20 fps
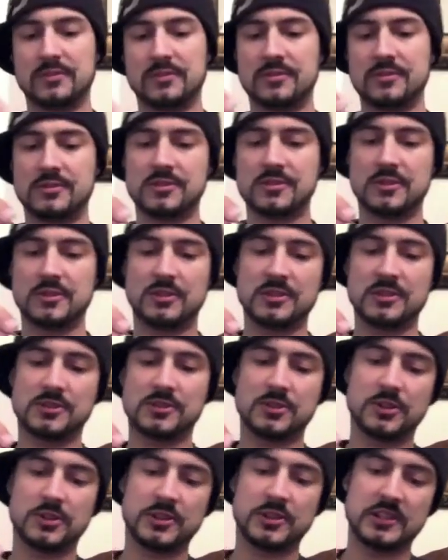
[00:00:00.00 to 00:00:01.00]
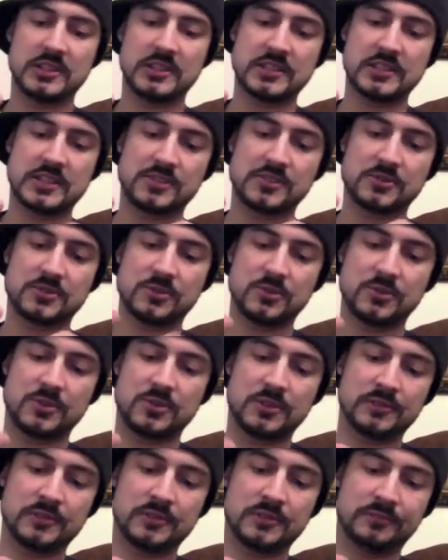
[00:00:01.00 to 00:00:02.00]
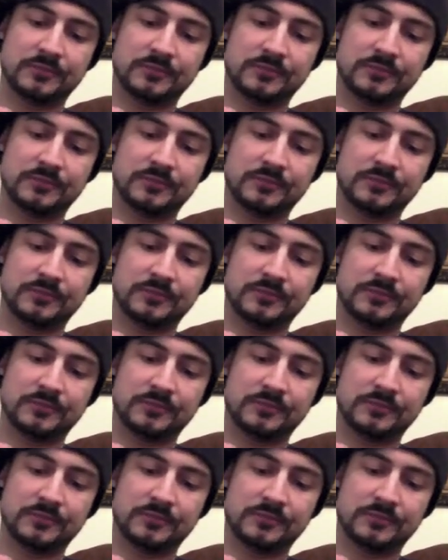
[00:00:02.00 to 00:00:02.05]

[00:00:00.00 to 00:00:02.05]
So let's go ahead and get that screwed on.